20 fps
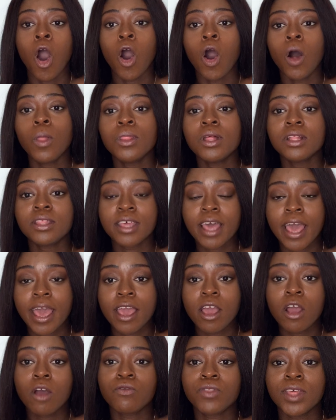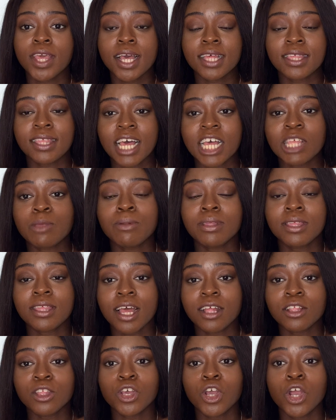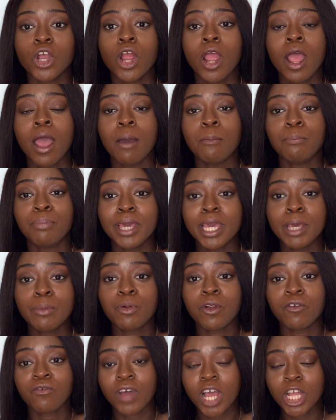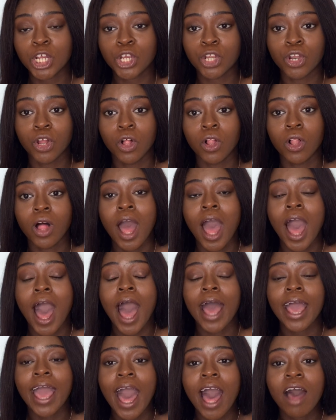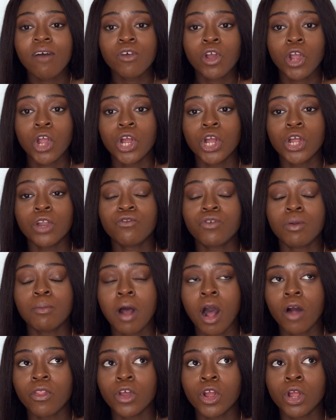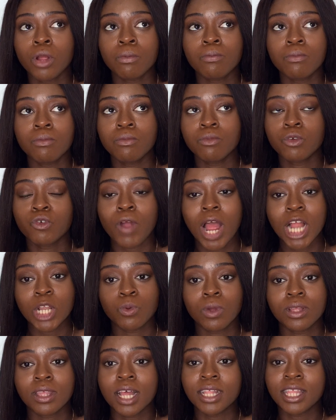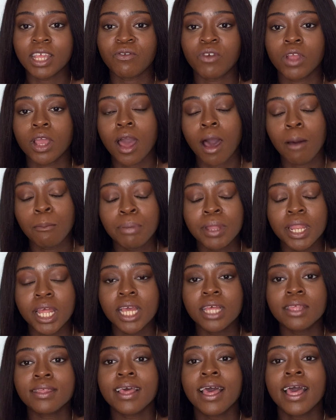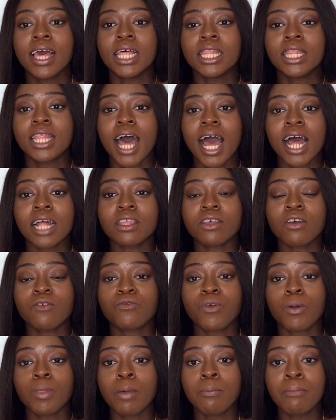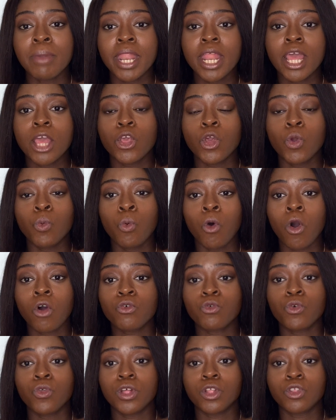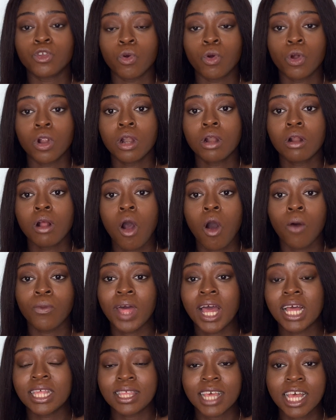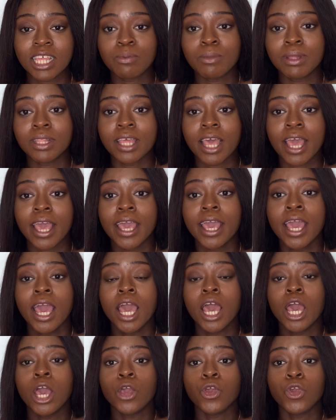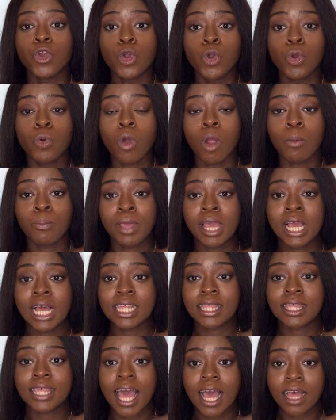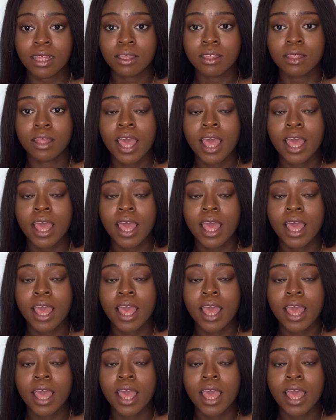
On the day of the assessment center, be professional. I have heard from other graduates at different companies that from the minute you walk through the door on that assessment day, you are being assessed.